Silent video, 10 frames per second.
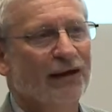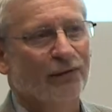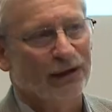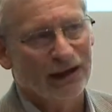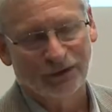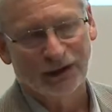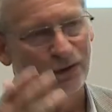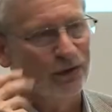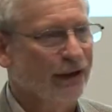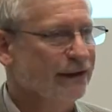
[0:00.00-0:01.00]
we have a
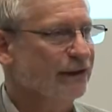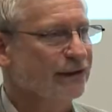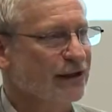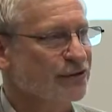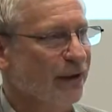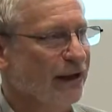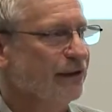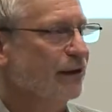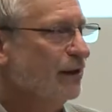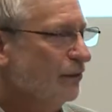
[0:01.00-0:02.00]
lower rate in
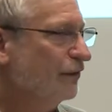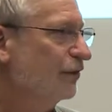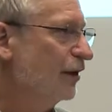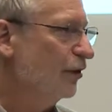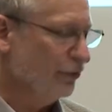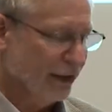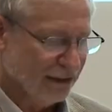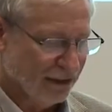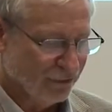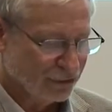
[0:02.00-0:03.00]
Tasmania, we have a lower rate
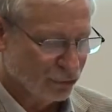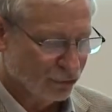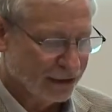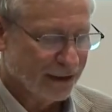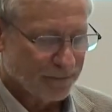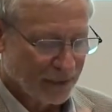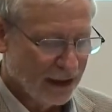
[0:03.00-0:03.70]
in Victoria.